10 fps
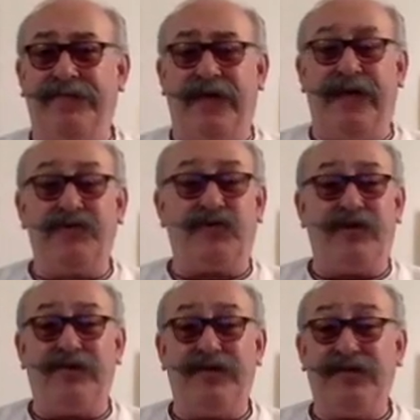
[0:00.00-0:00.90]

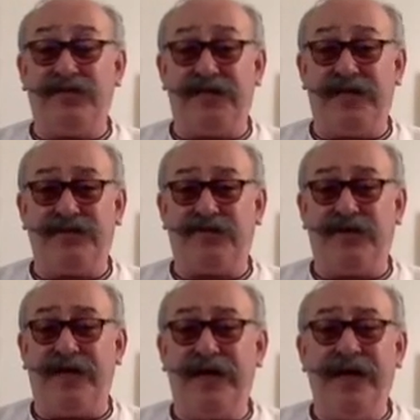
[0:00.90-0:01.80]
history, religious
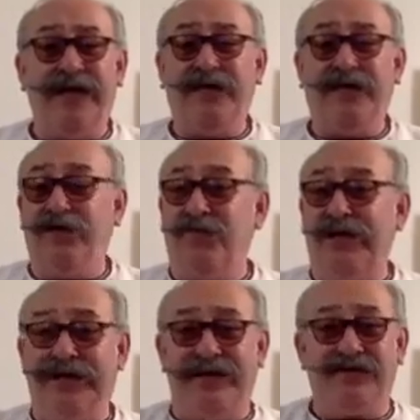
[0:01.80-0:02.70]
history. You can
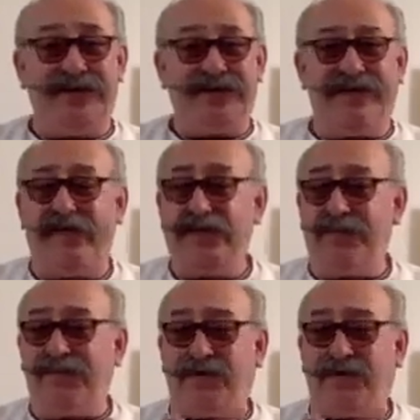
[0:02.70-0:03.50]
read interesting things about the